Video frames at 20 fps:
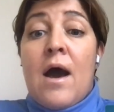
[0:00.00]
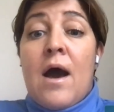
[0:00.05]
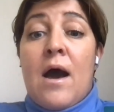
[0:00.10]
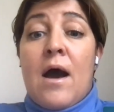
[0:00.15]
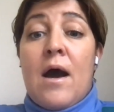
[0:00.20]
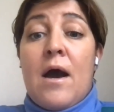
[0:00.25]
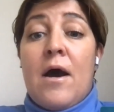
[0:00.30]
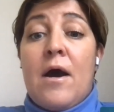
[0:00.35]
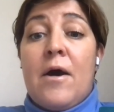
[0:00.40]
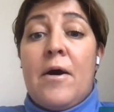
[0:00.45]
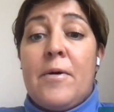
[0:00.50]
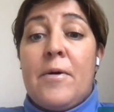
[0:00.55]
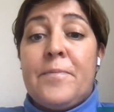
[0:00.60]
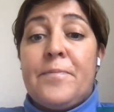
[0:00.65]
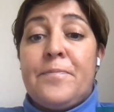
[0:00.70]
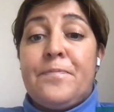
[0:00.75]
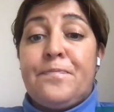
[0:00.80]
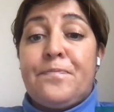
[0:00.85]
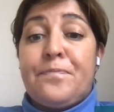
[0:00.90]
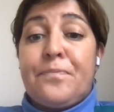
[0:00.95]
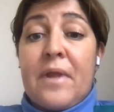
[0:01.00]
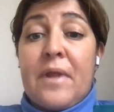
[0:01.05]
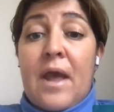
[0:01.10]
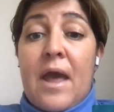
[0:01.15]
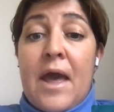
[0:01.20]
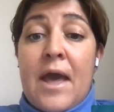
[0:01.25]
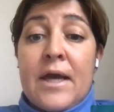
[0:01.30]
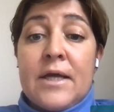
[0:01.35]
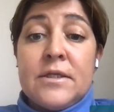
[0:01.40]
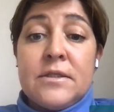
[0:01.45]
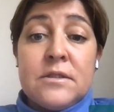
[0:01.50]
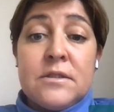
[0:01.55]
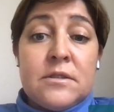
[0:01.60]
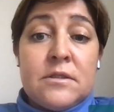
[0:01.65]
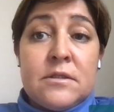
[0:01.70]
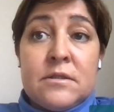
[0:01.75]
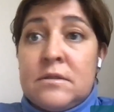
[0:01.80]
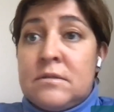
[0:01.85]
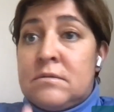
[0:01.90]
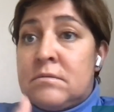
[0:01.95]
And
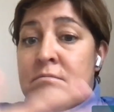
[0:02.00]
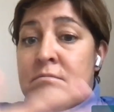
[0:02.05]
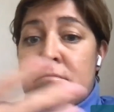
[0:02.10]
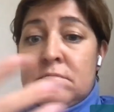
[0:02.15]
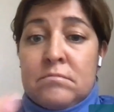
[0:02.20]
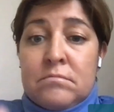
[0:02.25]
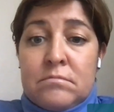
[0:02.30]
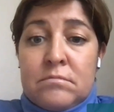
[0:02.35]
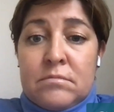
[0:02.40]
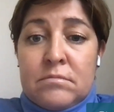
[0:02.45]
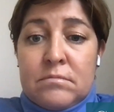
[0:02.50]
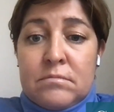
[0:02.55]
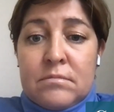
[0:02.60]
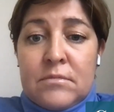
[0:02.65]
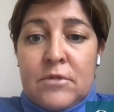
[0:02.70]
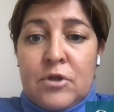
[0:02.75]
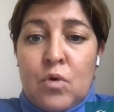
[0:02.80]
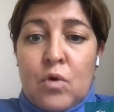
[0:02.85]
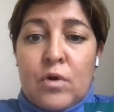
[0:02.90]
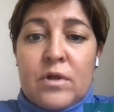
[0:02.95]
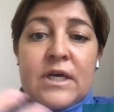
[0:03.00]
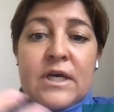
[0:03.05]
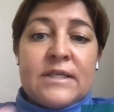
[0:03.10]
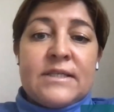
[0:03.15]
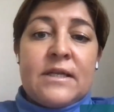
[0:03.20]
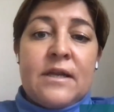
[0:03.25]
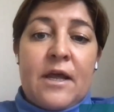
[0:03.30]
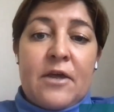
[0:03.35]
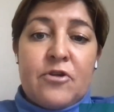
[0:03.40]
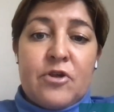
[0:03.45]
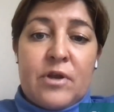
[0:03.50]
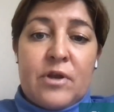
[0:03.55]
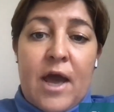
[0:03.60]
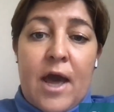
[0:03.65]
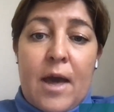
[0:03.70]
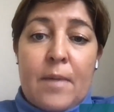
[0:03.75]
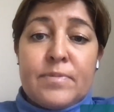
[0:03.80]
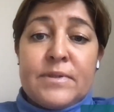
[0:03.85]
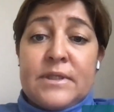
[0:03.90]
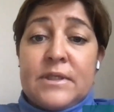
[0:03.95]
your destination
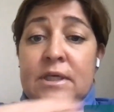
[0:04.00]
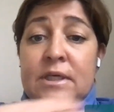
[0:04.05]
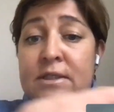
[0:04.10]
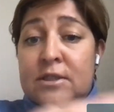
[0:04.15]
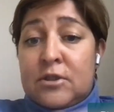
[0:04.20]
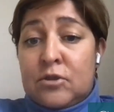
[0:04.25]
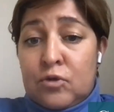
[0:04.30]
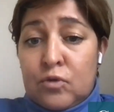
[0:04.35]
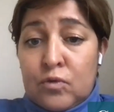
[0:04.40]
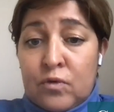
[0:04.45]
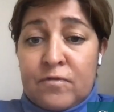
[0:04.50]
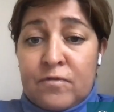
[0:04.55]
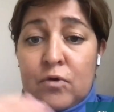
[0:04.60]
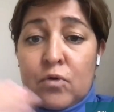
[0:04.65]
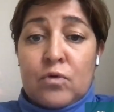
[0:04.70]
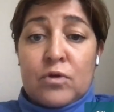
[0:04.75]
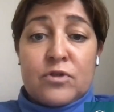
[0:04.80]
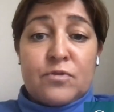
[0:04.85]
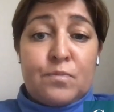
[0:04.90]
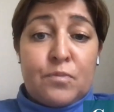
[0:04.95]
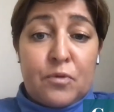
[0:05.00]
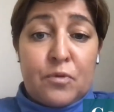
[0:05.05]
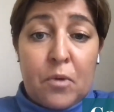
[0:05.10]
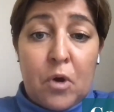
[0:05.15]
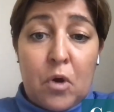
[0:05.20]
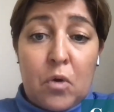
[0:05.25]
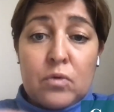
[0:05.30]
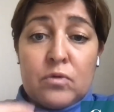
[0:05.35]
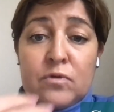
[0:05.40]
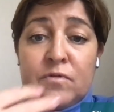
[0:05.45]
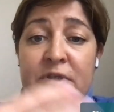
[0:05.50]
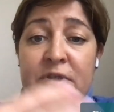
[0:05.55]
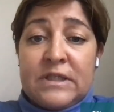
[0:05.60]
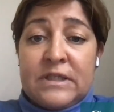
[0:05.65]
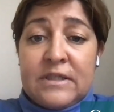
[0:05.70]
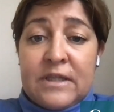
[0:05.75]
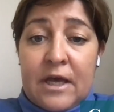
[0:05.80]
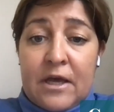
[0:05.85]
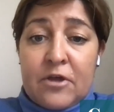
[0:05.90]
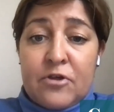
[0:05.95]
app seeks to, of course, promote
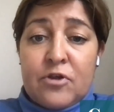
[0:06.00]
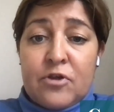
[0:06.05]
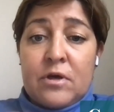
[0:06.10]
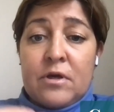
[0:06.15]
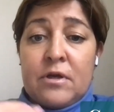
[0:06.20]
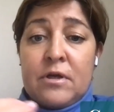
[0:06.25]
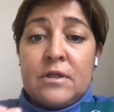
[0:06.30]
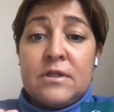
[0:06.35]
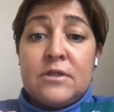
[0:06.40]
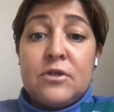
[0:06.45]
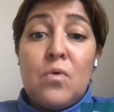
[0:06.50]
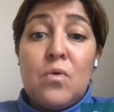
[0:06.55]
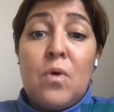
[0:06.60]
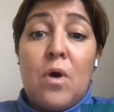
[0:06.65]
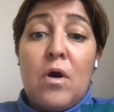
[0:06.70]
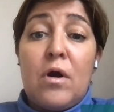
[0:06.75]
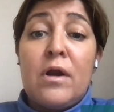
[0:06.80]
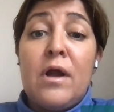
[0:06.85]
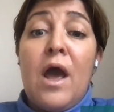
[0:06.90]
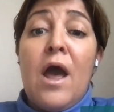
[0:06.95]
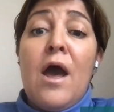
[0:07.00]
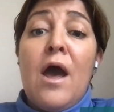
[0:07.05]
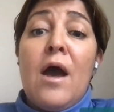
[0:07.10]
visitation and so on.